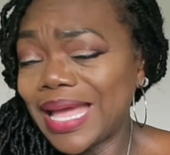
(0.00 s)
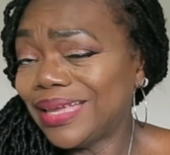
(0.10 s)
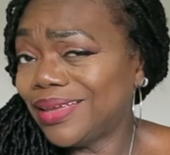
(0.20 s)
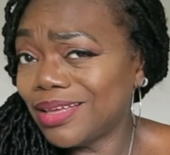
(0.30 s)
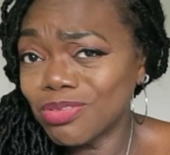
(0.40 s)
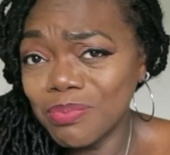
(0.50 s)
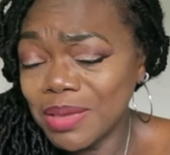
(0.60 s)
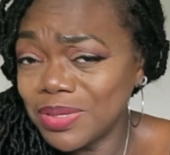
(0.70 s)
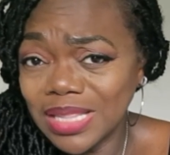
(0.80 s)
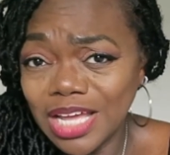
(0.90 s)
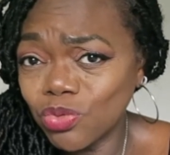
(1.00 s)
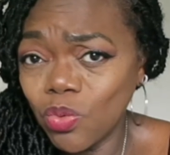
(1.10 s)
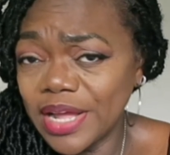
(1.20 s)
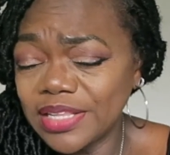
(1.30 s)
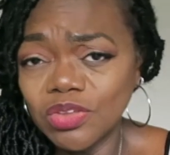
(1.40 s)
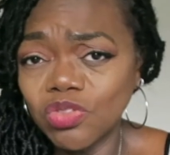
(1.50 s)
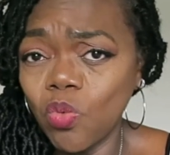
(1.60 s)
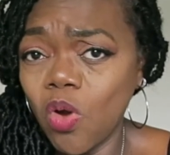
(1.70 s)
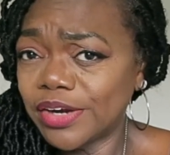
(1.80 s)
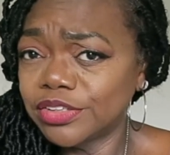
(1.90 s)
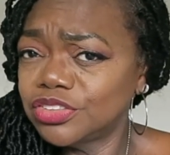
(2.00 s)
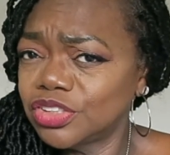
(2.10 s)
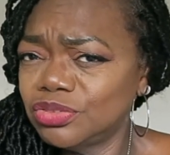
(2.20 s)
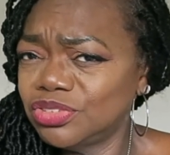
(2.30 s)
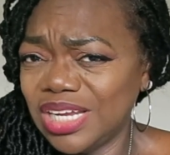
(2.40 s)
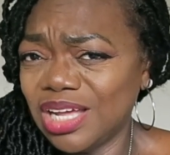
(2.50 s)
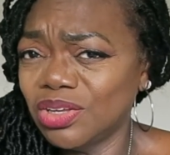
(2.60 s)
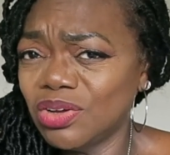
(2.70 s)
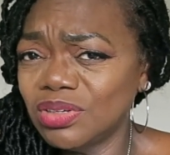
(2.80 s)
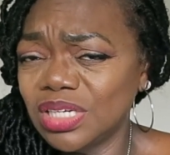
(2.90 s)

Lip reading: I guess maybe that's why this water turned yellow.